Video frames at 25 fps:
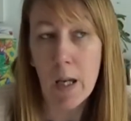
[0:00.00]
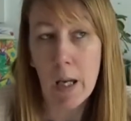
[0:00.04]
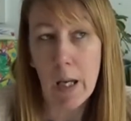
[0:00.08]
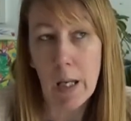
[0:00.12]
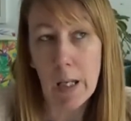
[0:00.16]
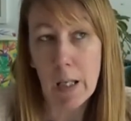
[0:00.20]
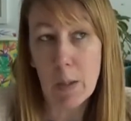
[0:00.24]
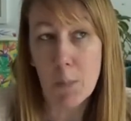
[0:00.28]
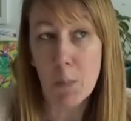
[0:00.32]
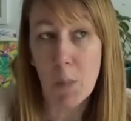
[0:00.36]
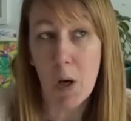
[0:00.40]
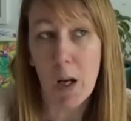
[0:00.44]

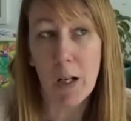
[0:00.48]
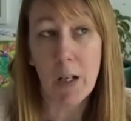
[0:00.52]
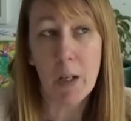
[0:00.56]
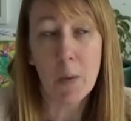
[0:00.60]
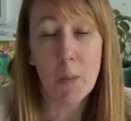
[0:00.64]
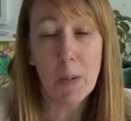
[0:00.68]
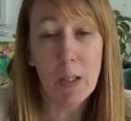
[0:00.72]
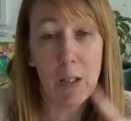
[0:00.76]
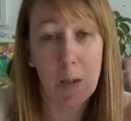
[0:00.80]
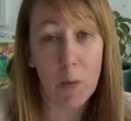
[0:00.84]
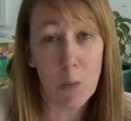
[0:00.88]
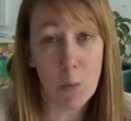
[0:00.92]
I
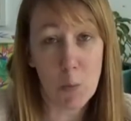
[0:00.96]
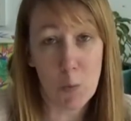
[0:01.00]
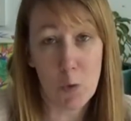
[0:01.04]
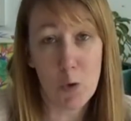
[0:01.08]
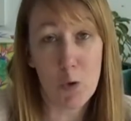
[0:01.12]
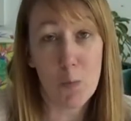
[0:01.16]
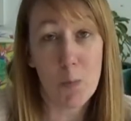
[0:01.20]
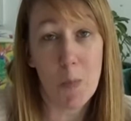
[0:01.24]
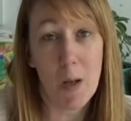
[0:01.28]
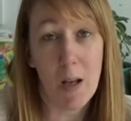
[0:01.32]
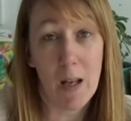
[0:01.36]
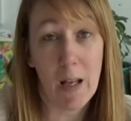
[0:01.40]
only
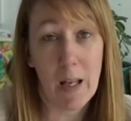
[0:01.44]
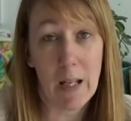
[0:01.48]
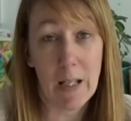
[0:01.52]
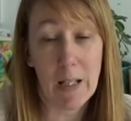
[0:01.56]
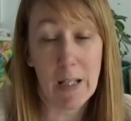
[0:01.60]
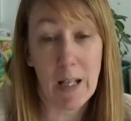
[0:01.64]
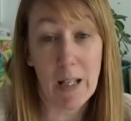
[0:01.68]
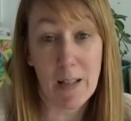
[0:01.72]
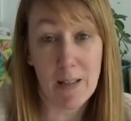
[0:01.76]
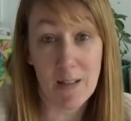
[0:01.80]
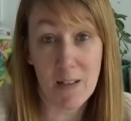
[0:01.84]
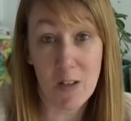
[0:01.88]
launched my
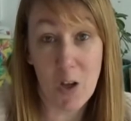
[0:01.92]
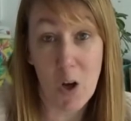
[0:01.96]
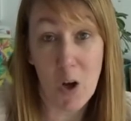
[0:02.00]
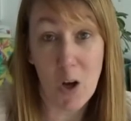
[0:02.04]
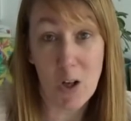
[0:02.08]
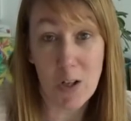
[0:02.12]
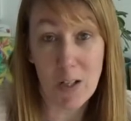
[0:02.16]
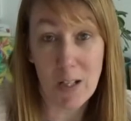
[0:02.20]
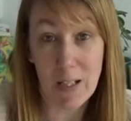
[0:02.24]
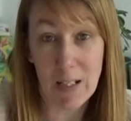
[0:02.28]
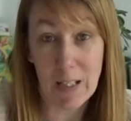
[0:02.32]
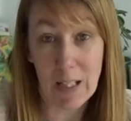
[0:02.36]
Nan's
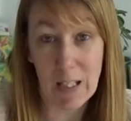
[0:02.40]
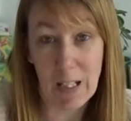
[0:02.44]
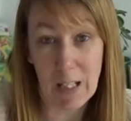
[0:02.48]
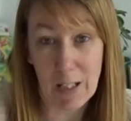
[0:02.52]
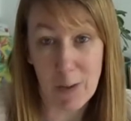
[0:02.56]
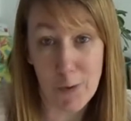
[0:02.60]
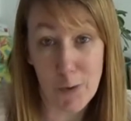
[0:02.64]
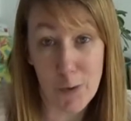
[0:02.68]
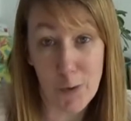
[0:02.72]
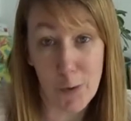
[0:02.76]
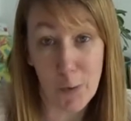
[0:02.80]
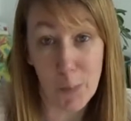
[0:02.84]
Garden
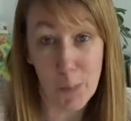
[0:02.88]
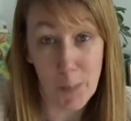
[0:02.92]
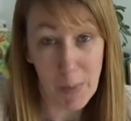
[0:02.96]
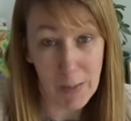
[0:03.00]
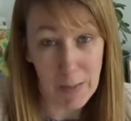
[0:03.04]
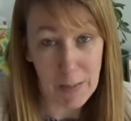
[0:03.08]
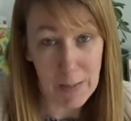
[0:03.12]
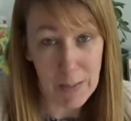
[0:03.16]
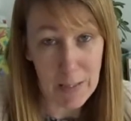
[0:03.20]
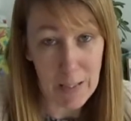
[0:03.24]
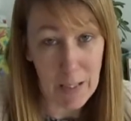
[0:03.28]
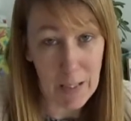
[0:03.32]
collection on
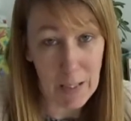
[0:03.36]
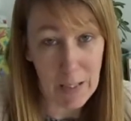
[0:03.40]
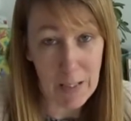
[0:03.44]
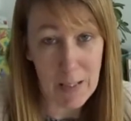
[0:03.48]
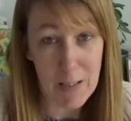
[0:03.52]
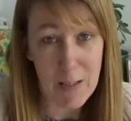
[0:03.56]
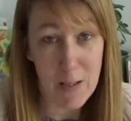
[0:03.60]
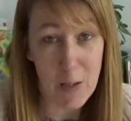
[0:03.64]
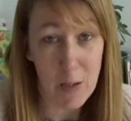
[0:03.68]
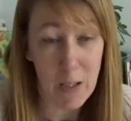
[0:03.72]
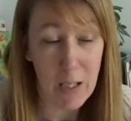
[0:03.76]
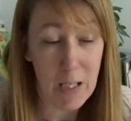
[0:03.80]

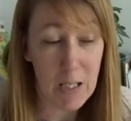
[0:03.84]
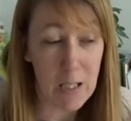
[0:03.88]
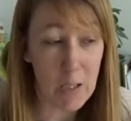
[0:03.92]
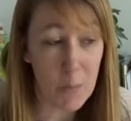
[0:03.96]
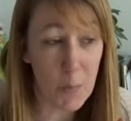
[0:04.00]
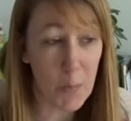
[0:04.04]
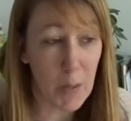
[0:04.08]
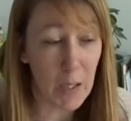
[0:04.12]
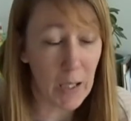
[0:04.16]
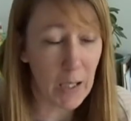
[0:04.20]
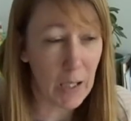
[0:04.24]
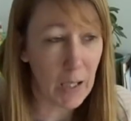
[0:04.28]
Monday, so it is a
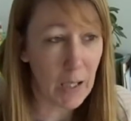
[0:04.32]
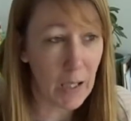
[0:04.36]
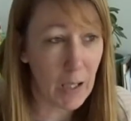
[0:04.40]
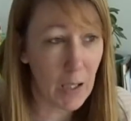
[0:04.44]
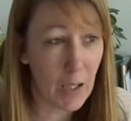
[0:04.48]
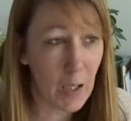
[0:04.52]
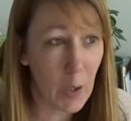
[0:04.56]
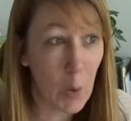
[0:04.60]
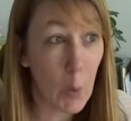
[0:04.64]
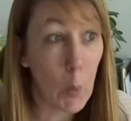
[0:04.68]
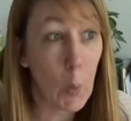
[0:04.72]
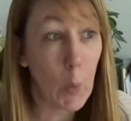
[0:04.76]
bit
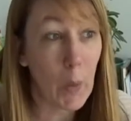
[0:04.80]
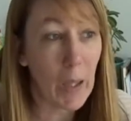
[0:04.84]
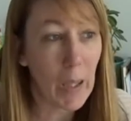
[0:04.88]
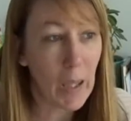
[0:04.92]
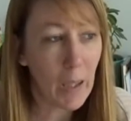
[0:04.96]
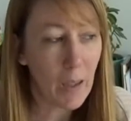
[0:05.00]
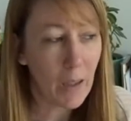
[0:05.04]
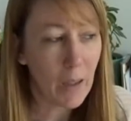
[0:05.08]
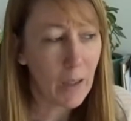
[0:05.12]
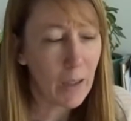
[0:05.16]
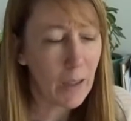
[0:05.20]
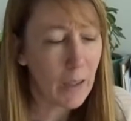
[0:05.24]

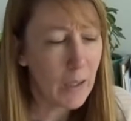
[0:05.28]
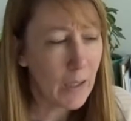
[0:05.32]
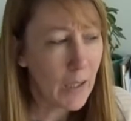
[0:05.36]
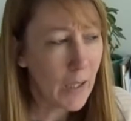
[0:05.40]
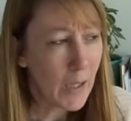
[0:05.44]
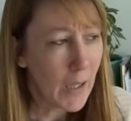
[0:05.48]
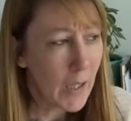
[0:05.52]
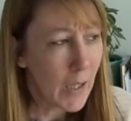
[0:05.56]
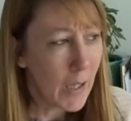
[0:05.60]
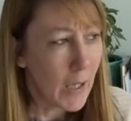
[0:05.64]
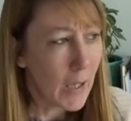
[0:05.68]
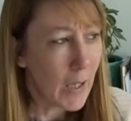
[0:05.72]
quick.
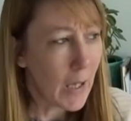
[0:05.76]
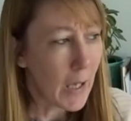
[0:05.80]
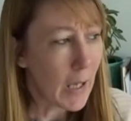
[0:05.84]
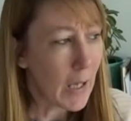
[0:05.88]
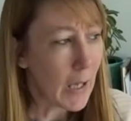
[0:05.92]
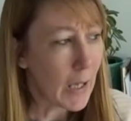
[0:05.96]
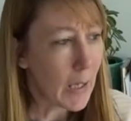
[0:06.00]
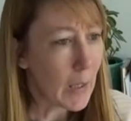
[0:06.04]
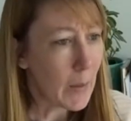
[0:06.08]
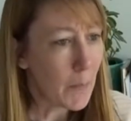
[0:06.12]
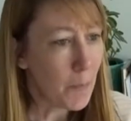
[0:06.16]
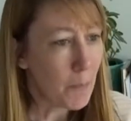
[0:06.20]

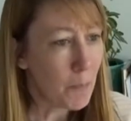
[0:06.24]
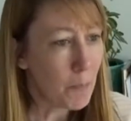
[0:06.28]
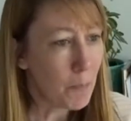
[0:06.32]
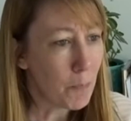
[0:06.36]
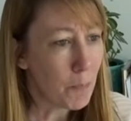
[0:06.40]
I